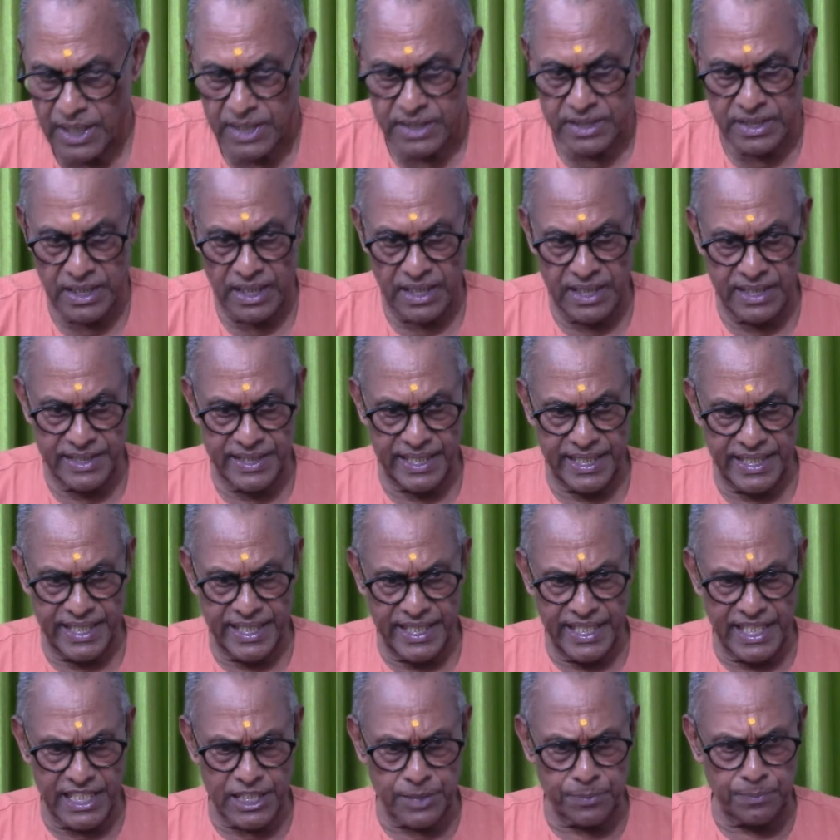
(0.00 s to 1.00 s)
there is an
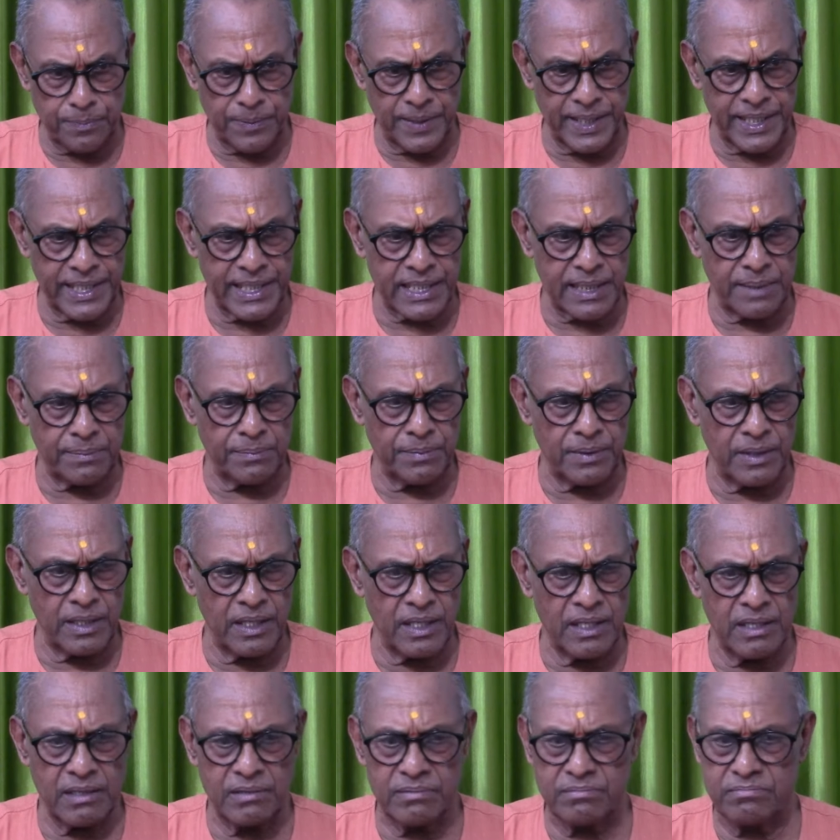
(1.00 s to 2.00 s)

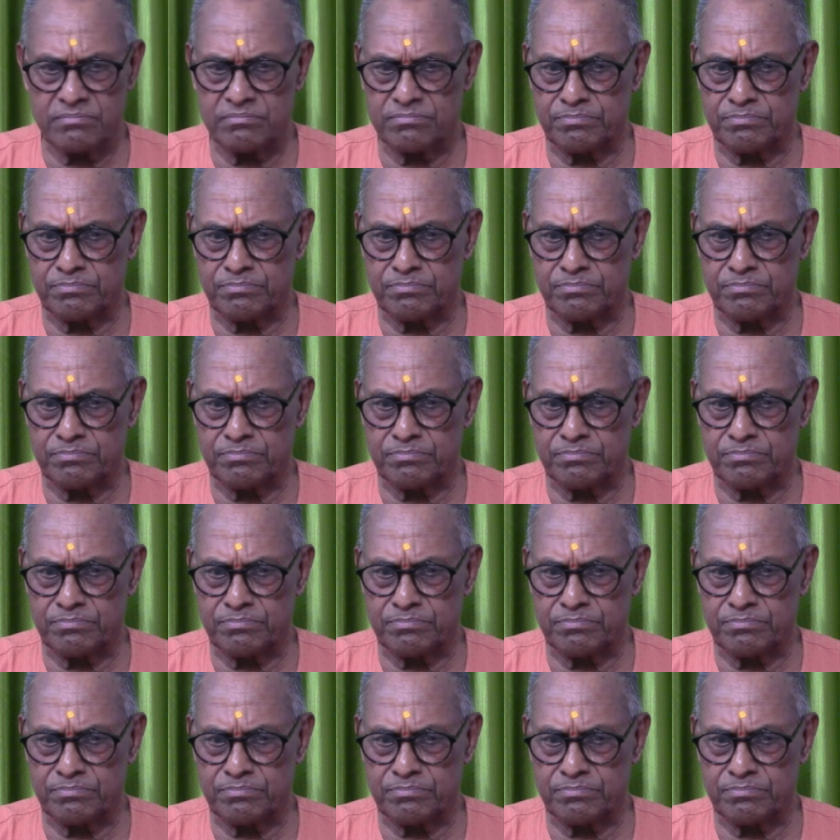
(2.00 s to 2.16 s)
inexplicable